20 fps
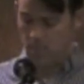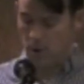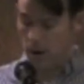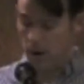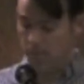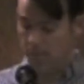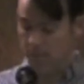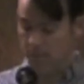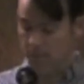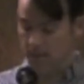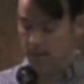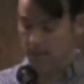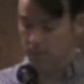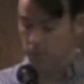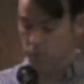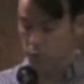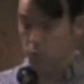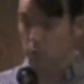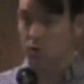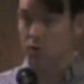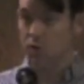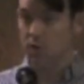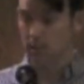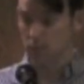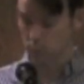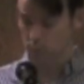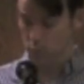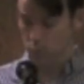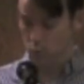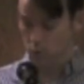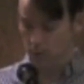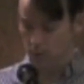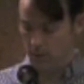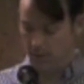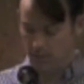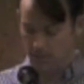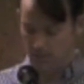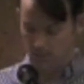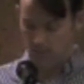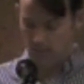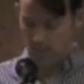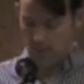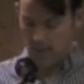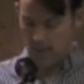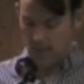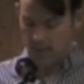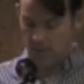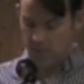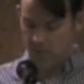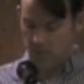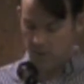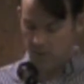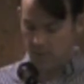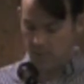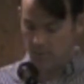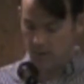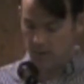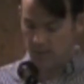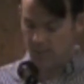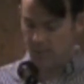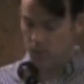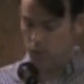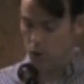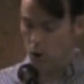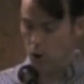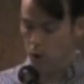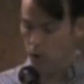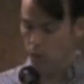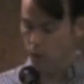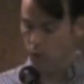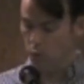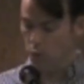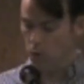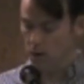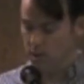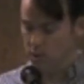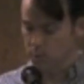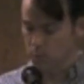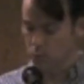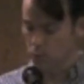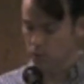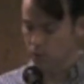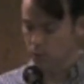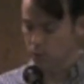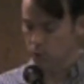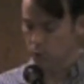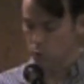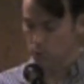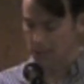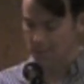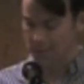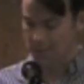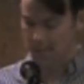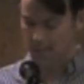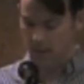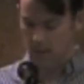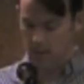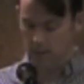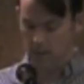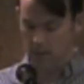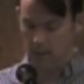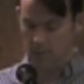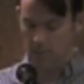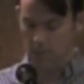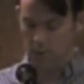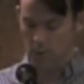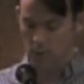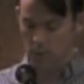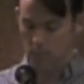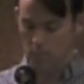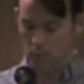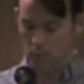Mom, and the neighbors were sick with worry, and had thought they might have to call over to Westport to request a helicopter come